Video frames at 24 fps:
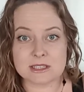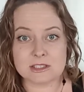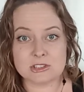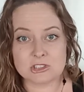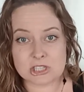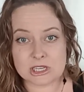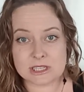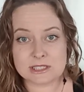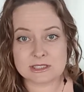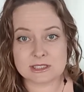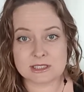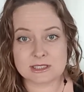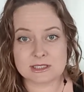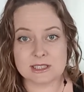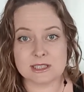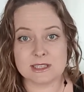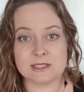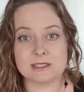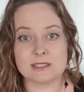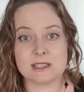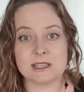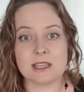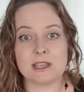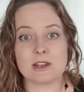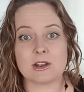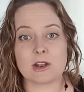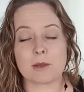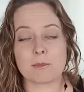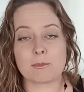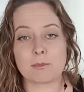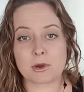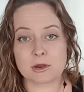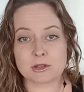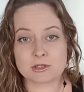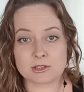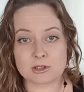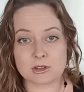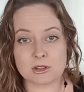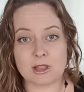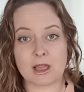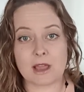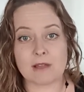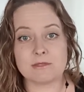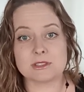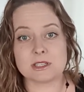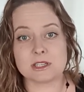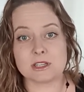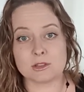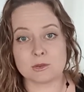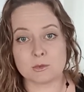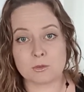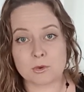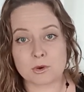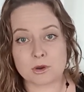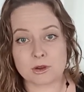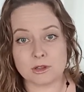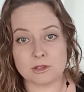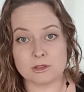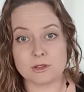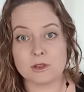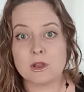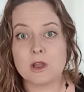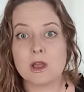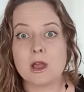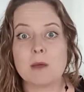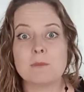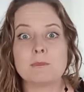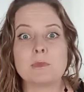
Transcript: injustices in our personal lives and in the world,